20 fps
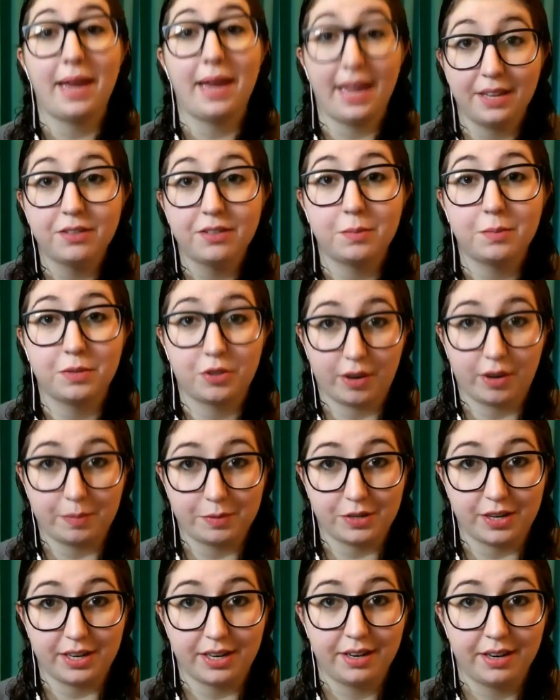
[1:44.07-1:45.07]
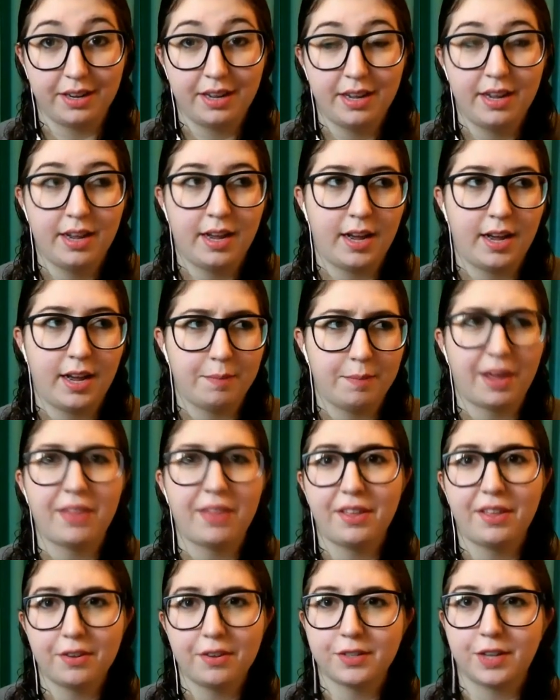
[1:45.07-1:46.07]
paid yeah. subscription. Mm-hmm. Um, I
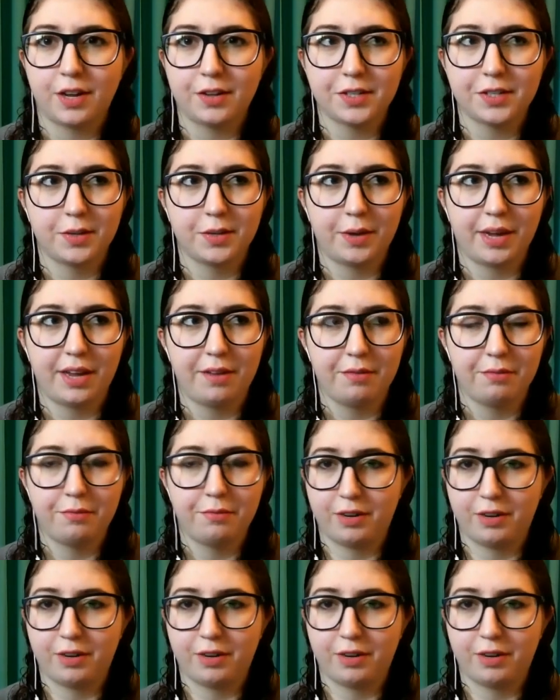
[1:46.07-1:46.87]
think there's also a